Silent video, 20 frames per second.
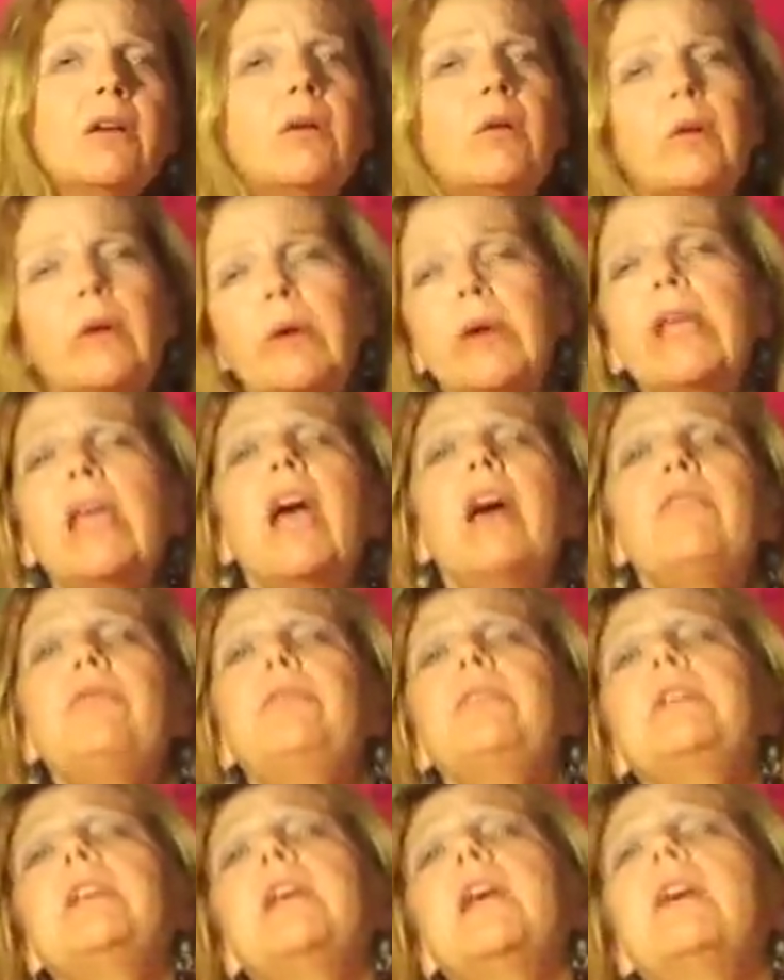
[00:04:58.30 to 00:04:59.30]
Well, I
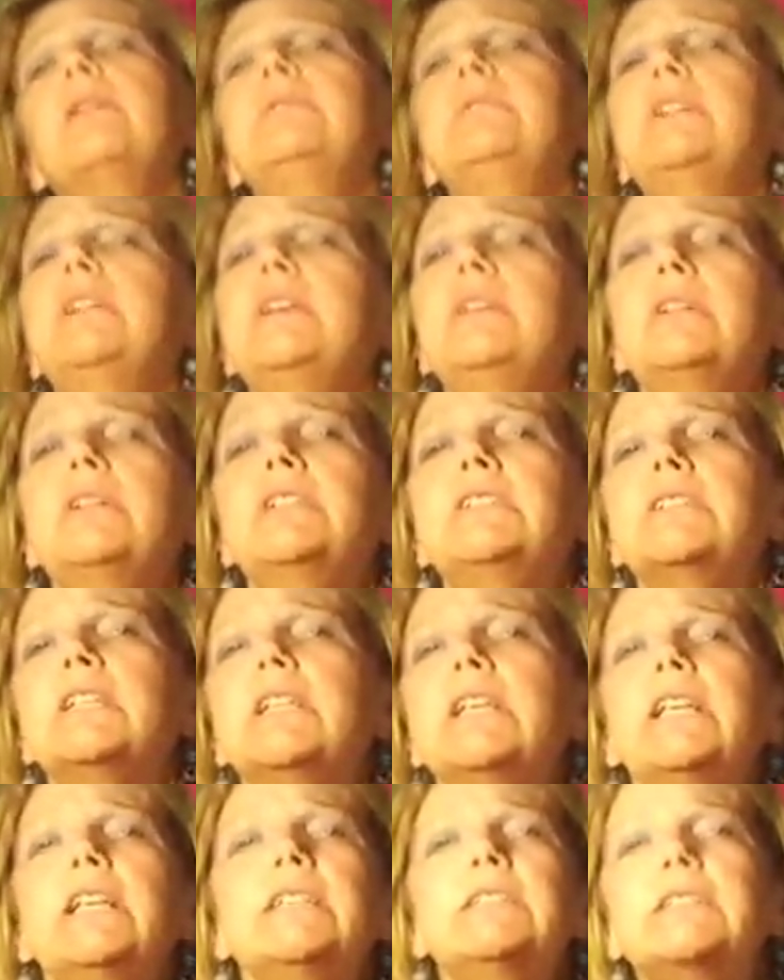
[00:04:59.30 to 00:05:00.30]
hopefully gonna do us a
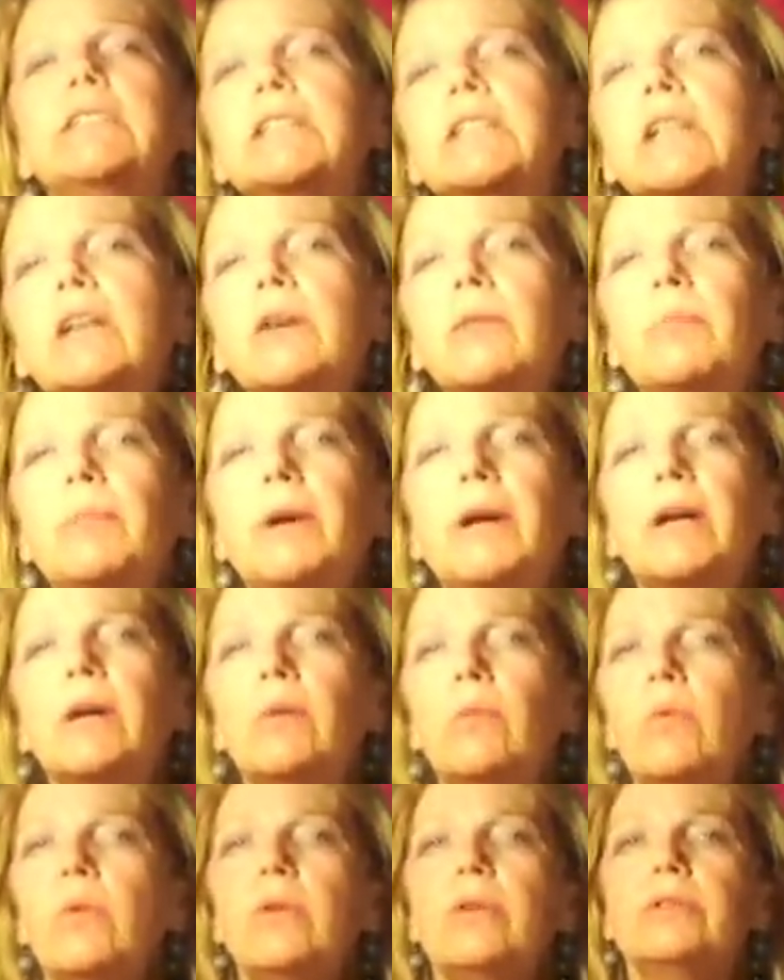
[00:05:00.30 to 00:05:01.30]
hissy on
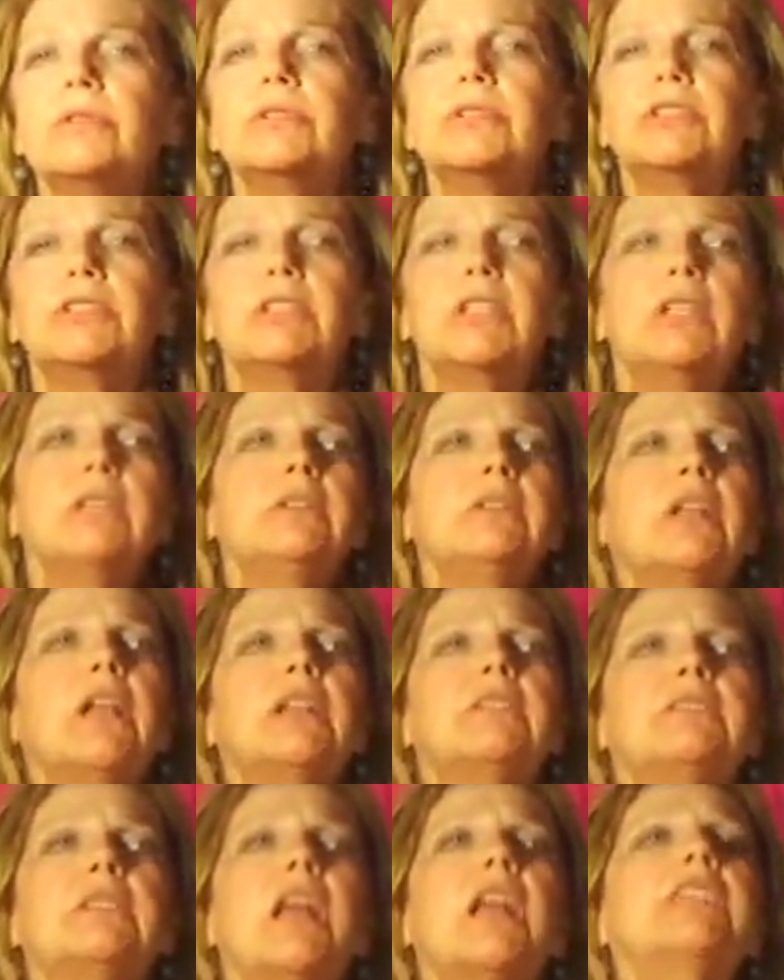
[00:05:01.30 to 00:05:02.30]
marijuana soon,
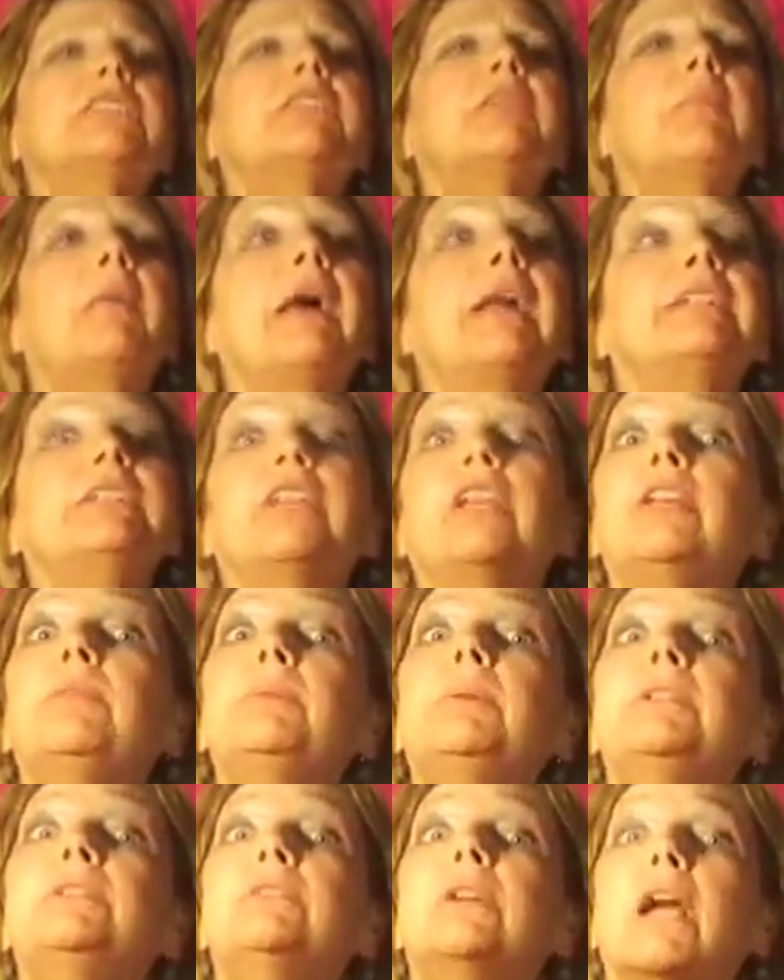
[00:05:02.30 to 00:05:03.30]
cause lots of my
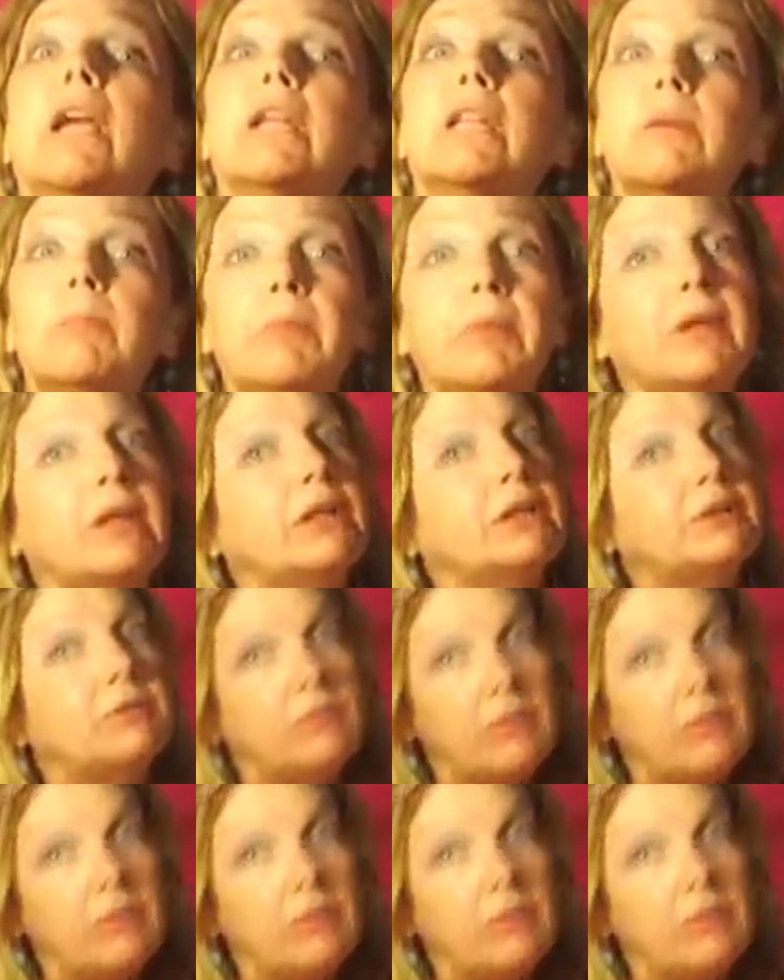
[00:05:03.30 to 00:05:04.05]
doobie drinking buddies